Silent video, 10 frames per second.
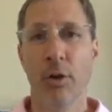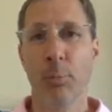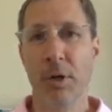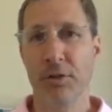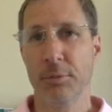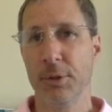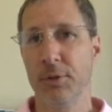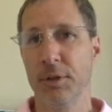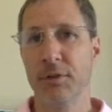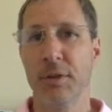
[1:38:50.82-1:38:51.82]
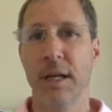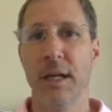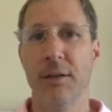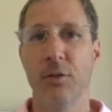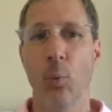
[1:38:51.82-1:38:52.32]
Another possibility is
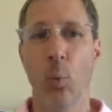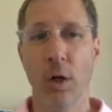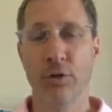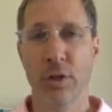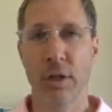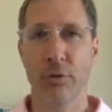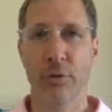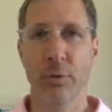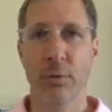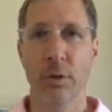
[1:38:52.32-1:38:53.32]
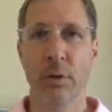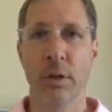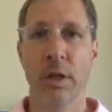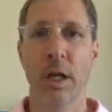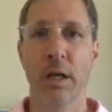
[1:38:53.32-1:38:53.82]
that it has 1 child
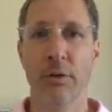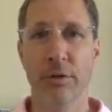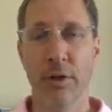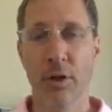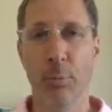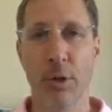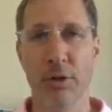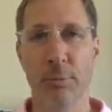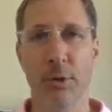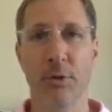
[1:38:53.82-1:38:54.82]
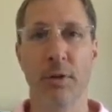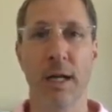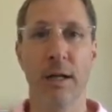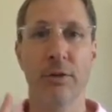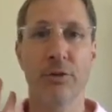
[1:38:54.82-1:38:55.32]
node. And there's another
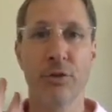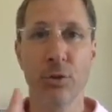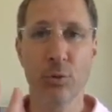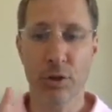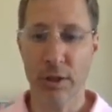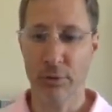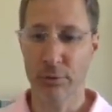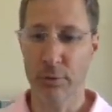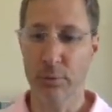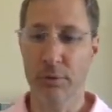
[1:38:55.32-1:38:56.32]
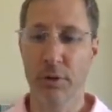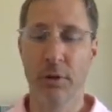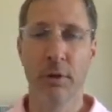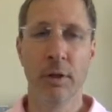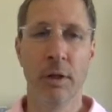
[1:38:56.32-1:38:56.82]
possibility that has 2 child
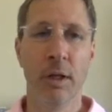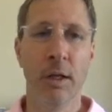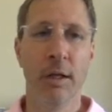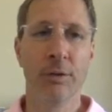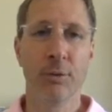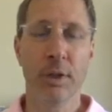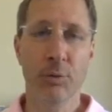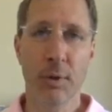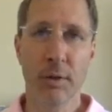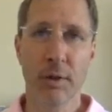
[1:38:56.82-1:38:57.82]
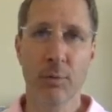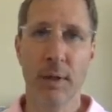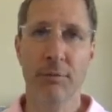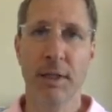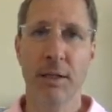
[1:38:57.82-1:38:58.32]
nodes. So each one of
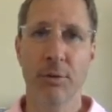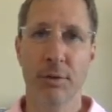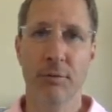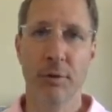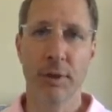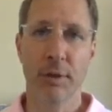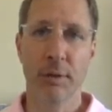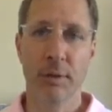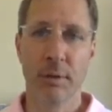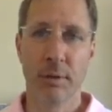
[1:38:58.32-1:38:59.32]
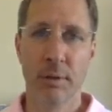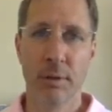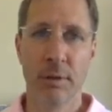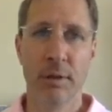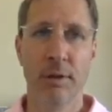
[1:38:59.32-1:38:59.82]
these we have to handle differently.
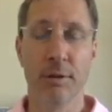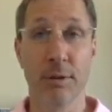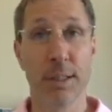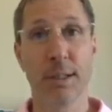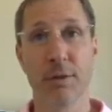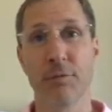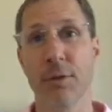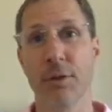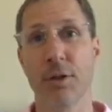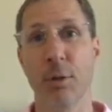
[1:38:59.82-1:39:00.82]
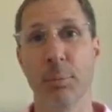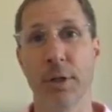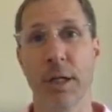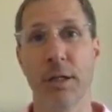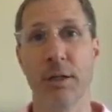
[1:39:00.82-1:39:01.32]
Delete is a fairly
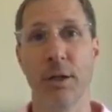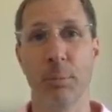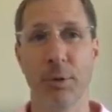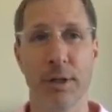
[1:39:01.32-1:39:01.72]
complicated